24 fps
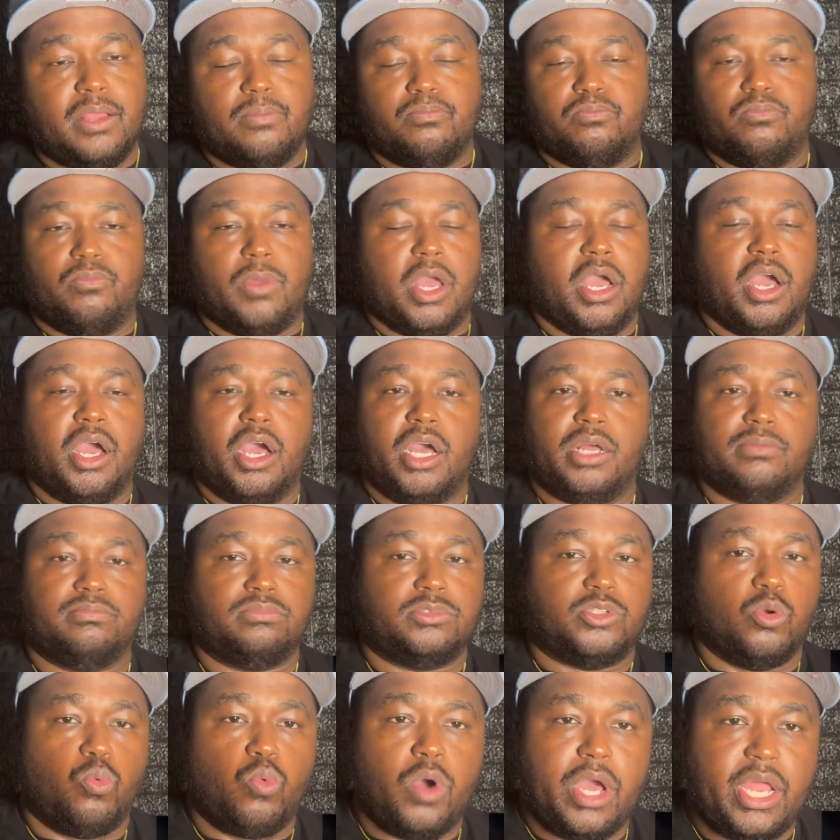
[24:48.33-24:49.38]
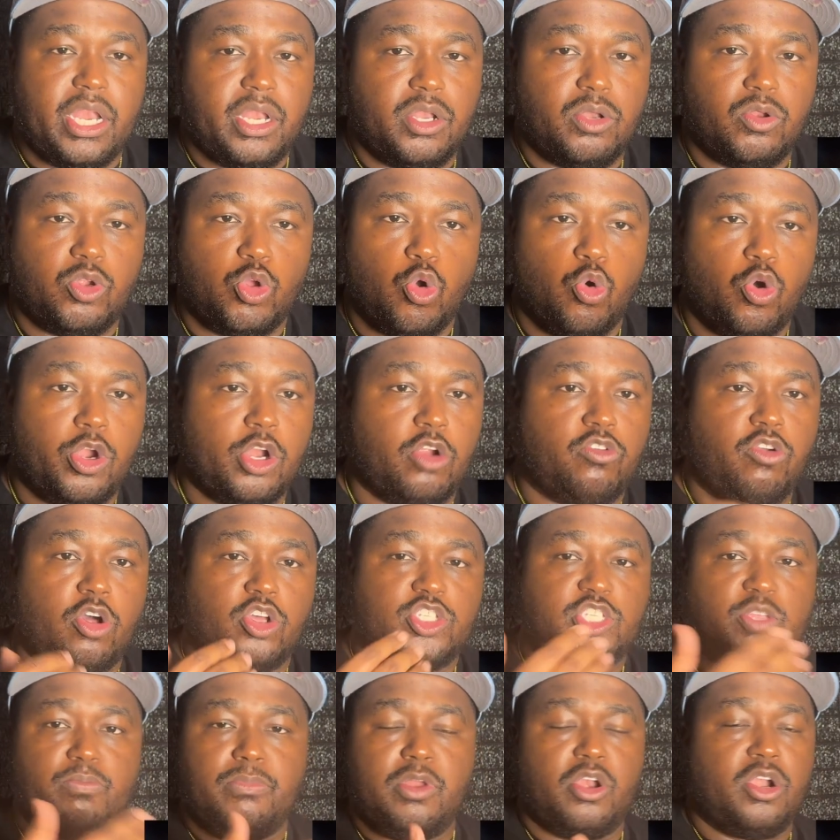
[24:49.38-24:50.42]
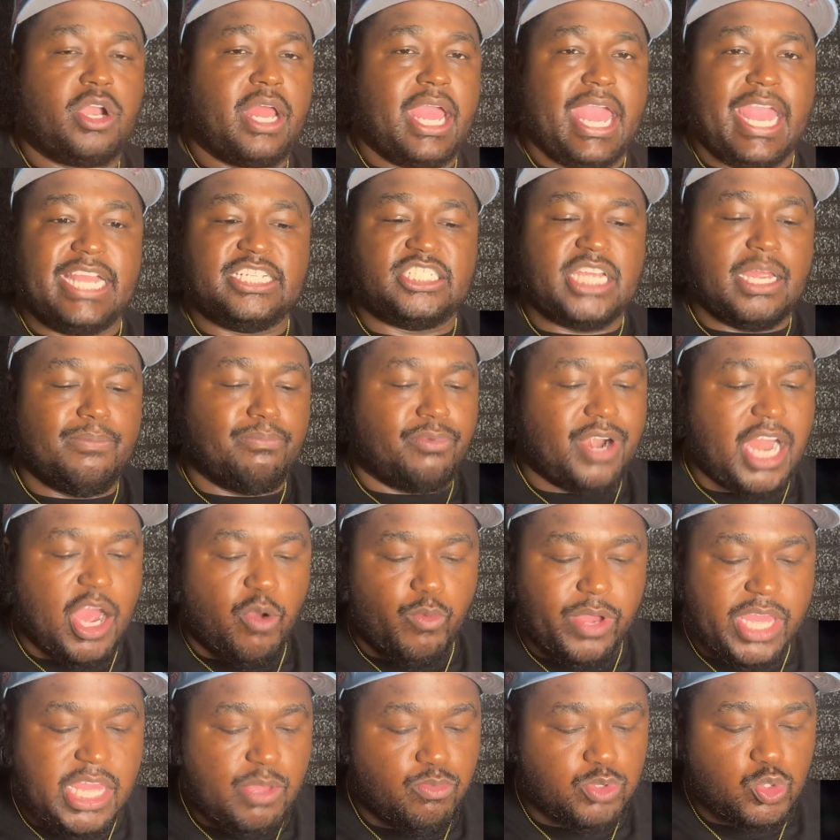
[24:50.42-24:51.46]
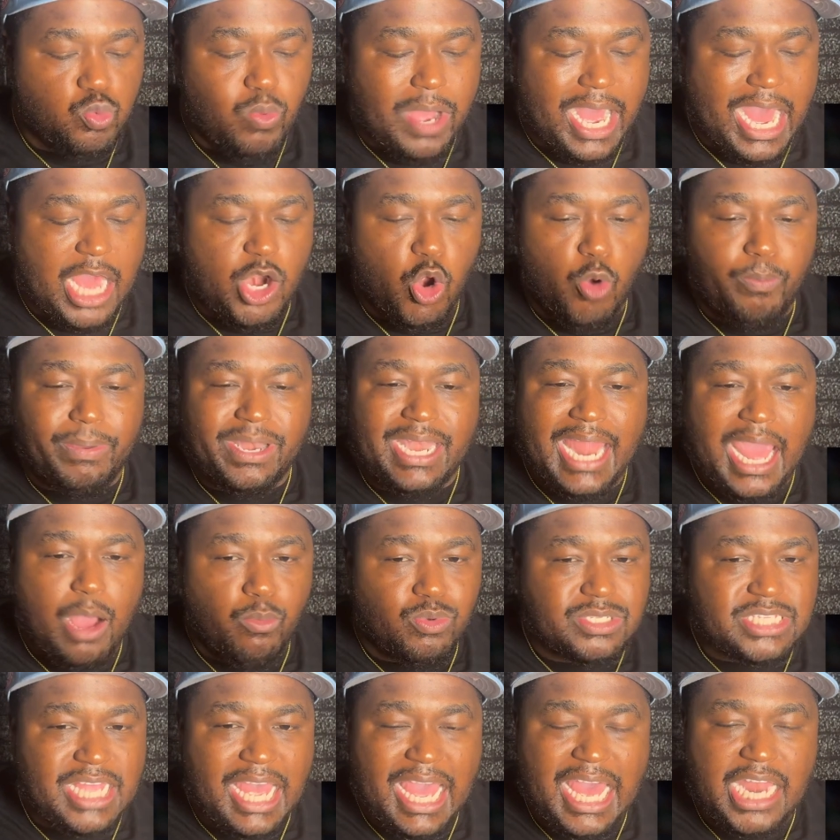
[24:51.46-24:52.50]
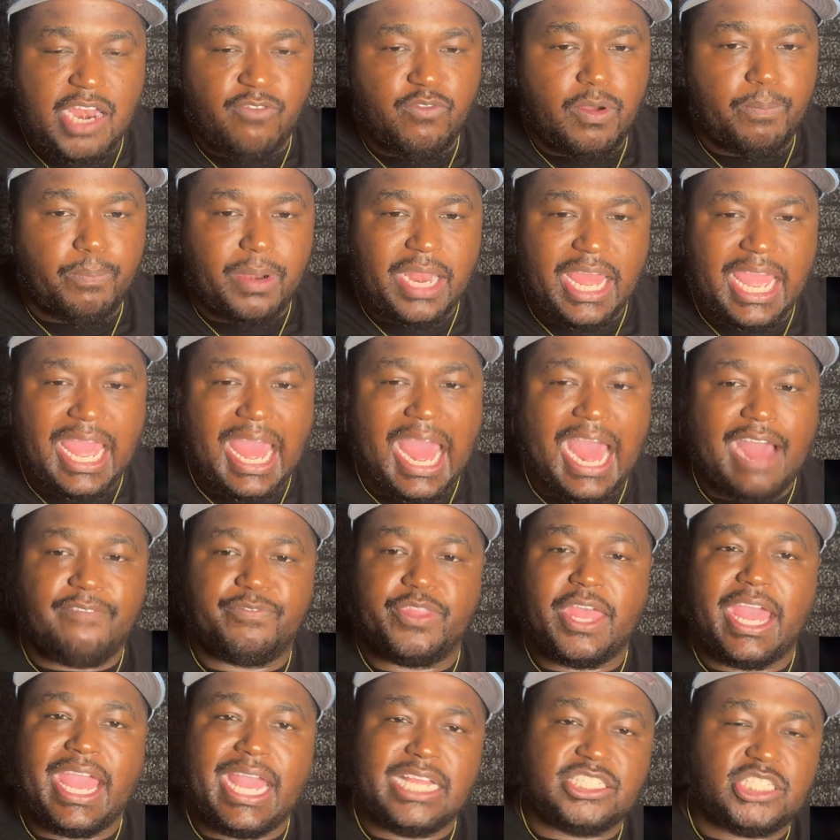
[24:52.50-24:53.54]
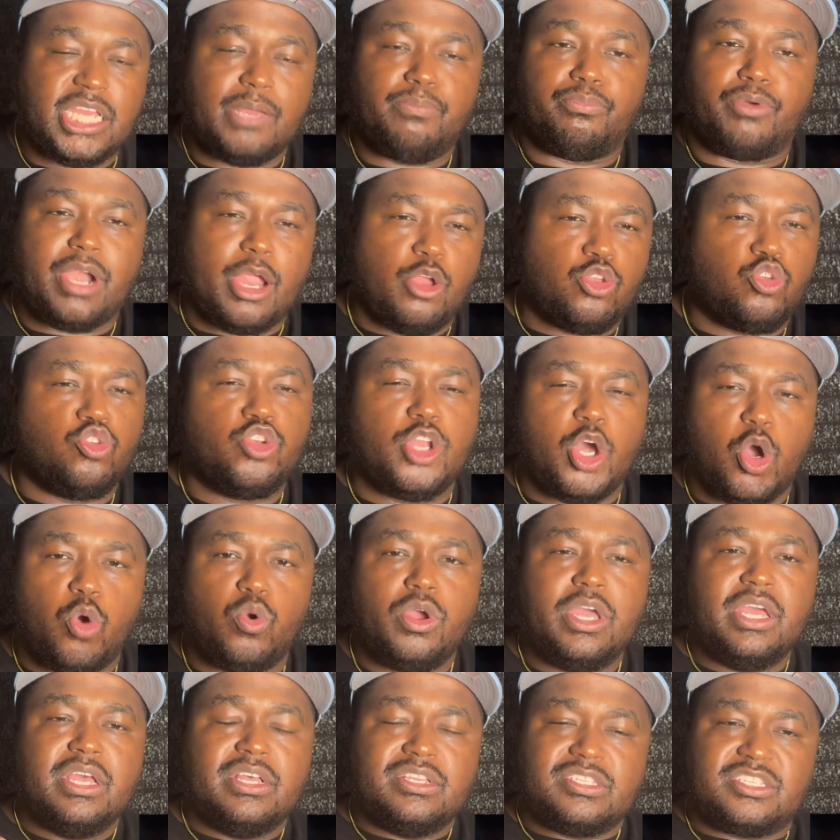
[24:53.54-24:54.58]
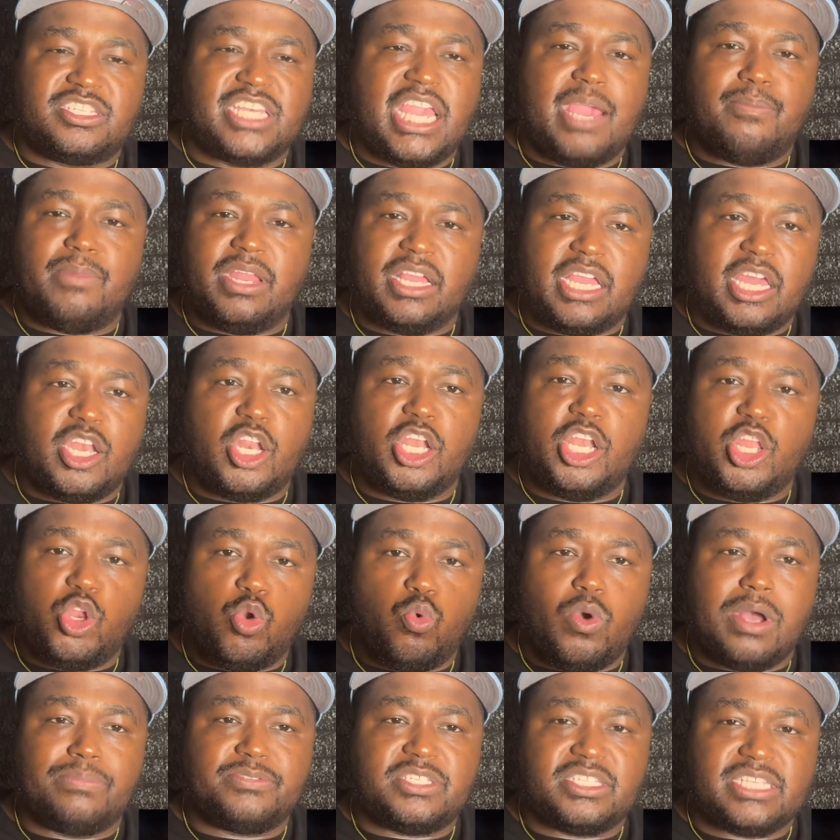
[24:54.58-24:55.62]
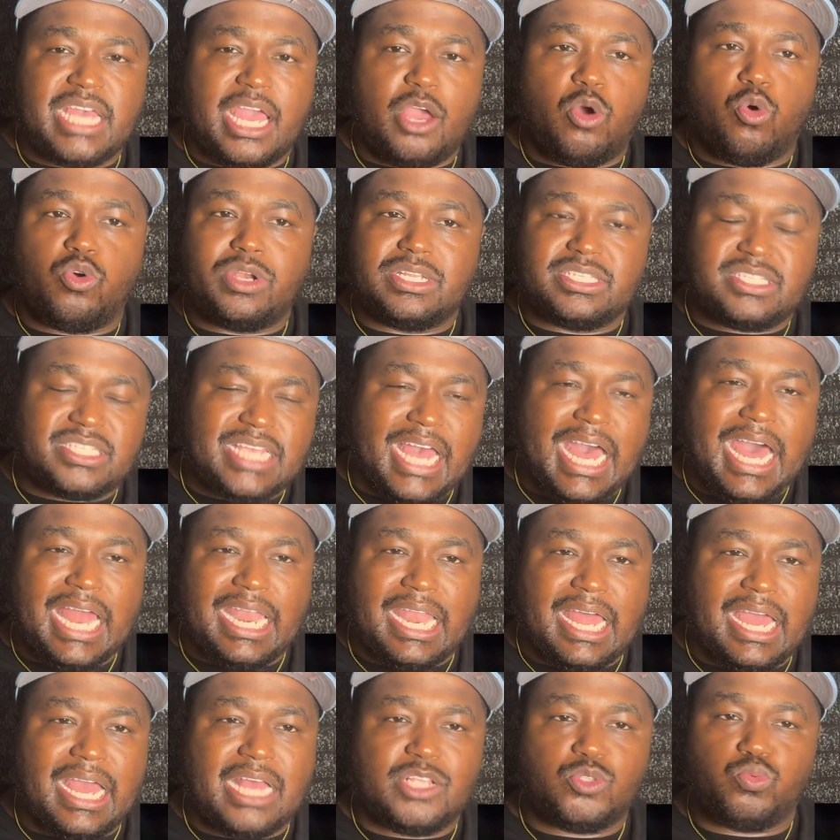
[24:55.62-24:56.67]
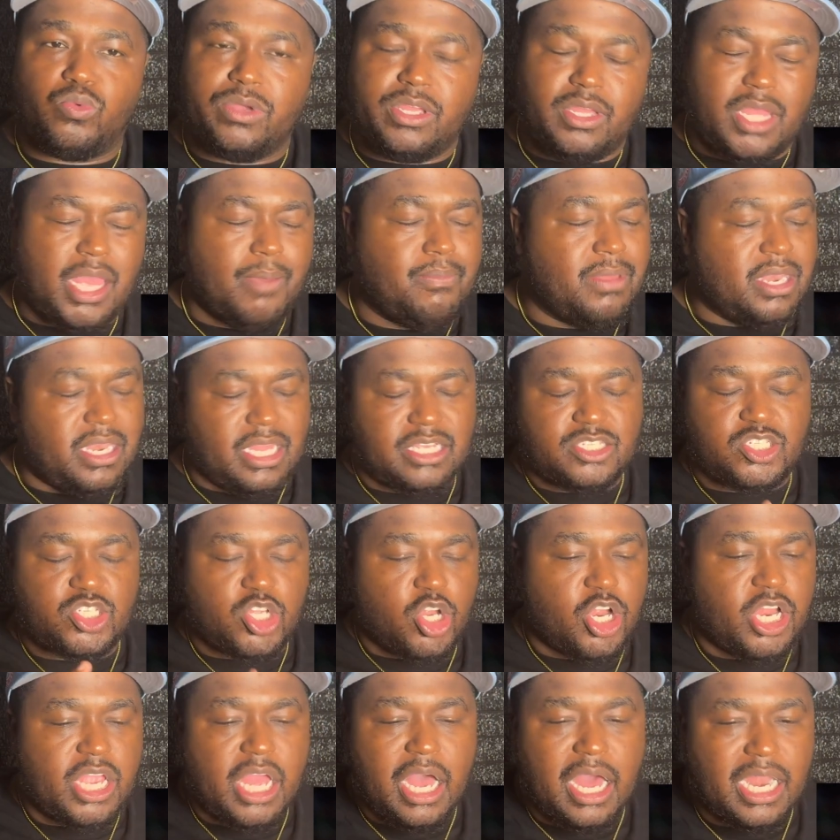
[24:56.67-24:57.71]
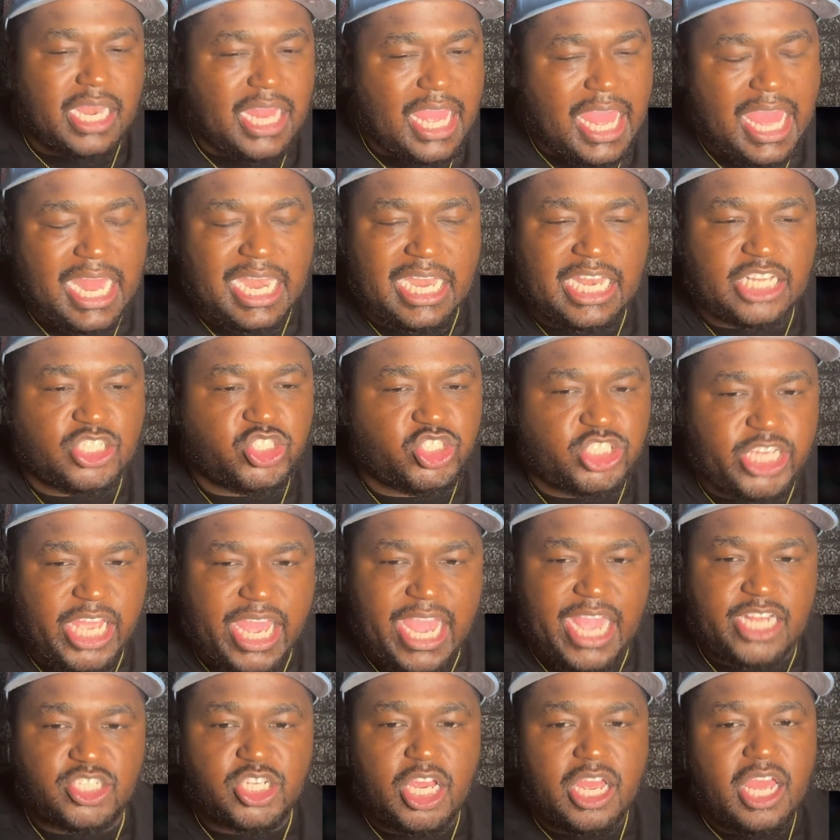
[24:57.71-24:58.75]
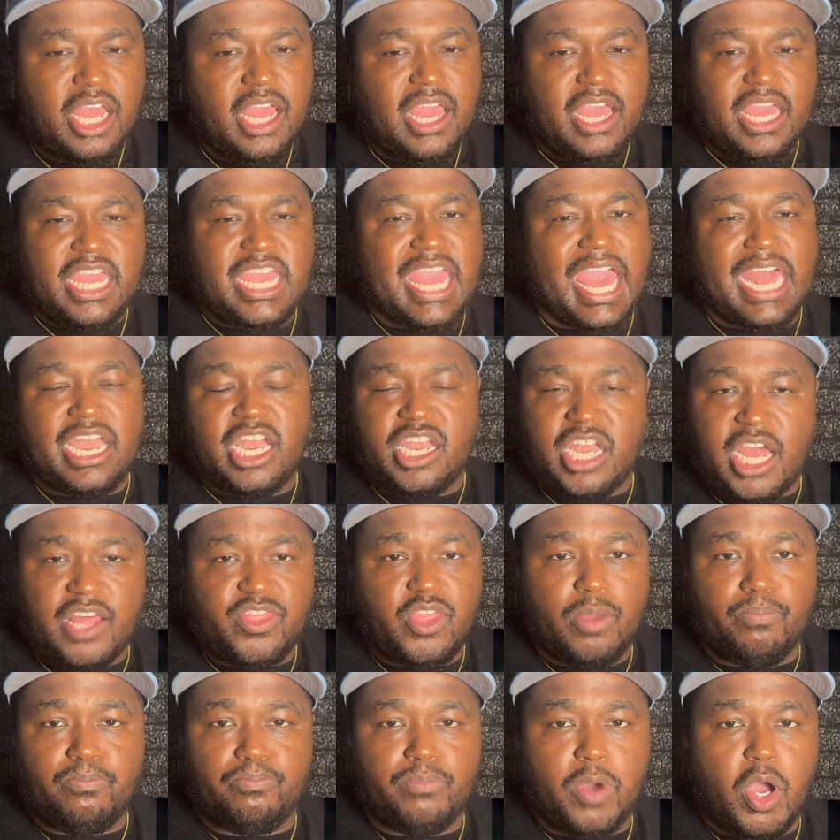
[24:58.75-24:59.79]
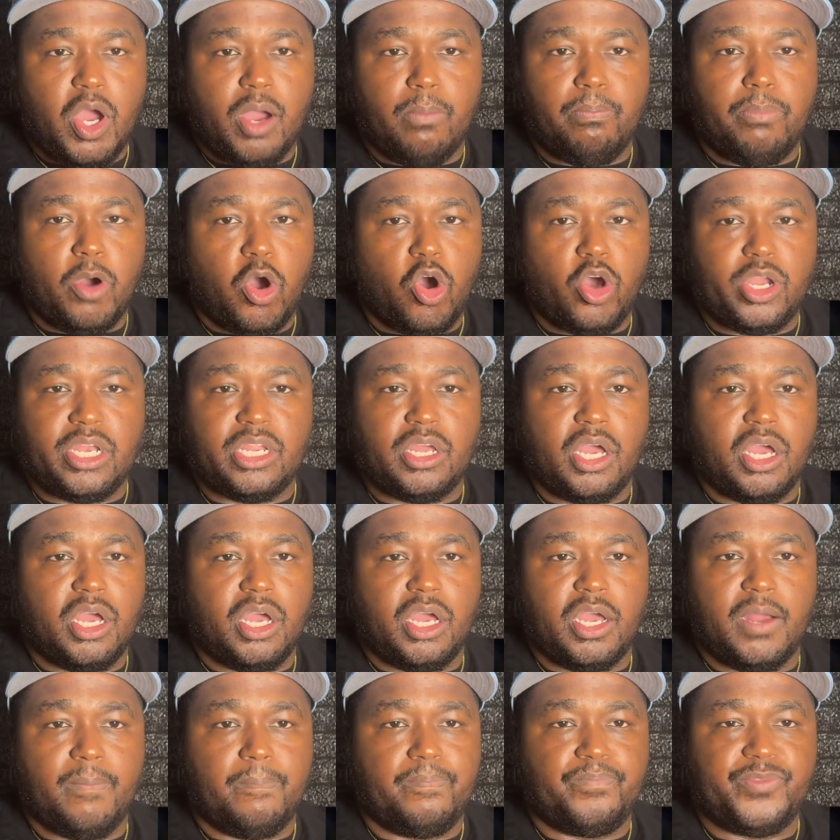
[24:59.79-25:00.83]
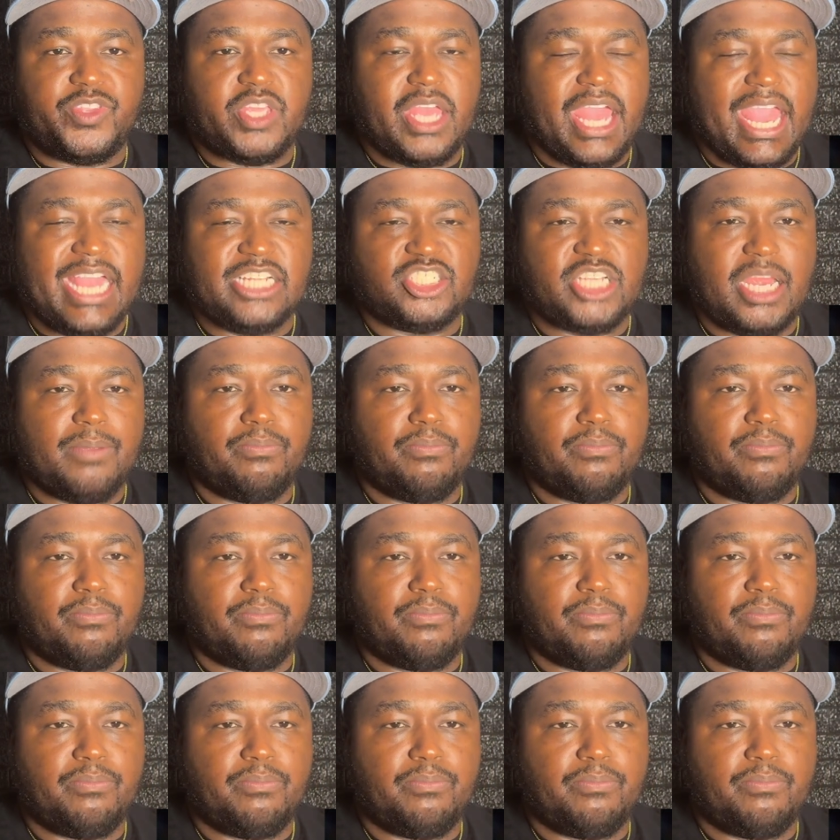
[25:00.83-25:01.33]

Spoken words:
The one going across the middle to A.J. Brown when he was wide open, that was a hell of a play. After A.J. Brown, seemed to get a little upset on the sidelines with him and Nick Sirianni had an exchange. He had another ball to A.J.